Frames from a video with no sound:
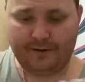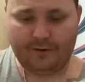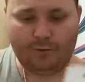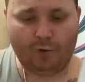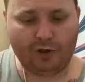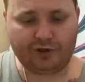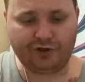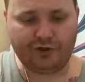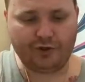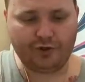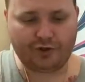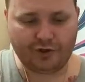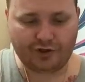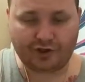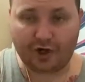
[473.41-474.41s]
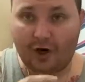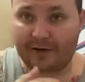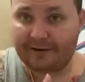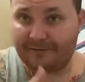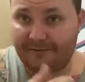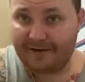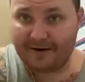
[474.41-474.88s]
What you do is you start at
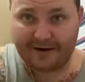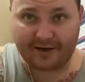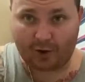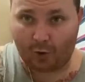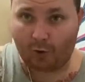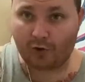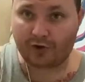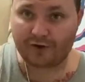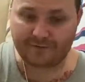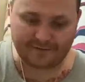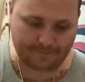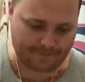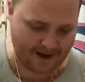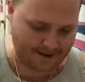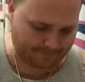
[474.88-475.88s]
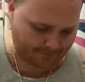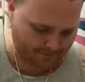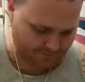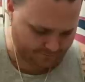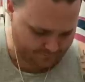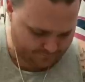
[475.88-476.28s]
the very corner of the paper,